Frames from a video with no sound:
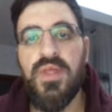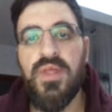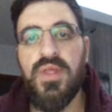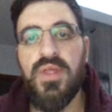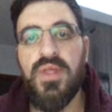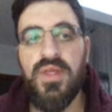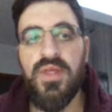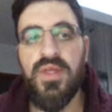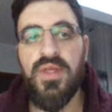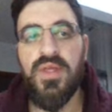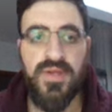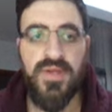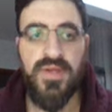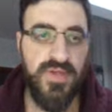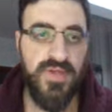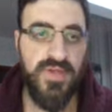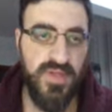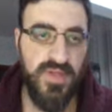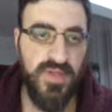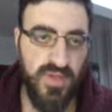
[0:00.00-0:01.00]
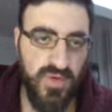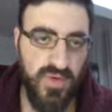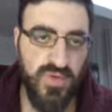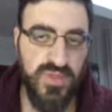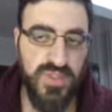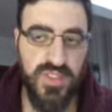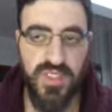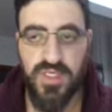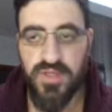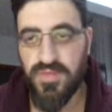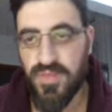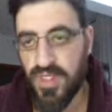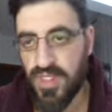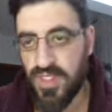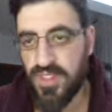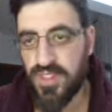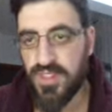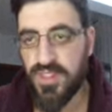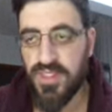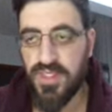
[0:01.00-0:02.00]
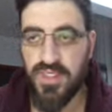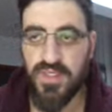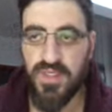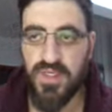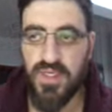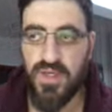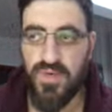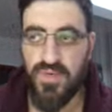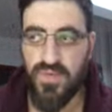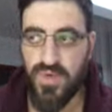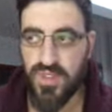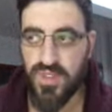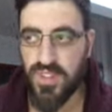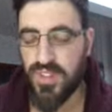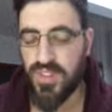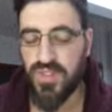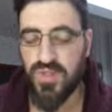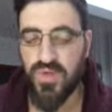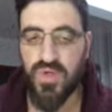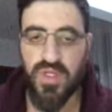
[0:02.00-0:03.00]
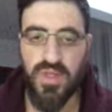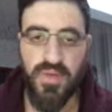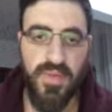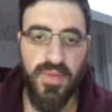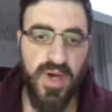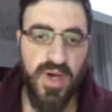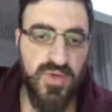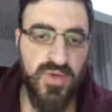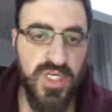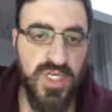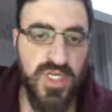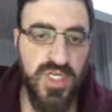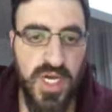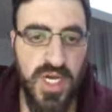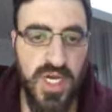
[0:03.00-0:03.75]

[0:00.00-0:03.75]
uh, load team and see what it's talking about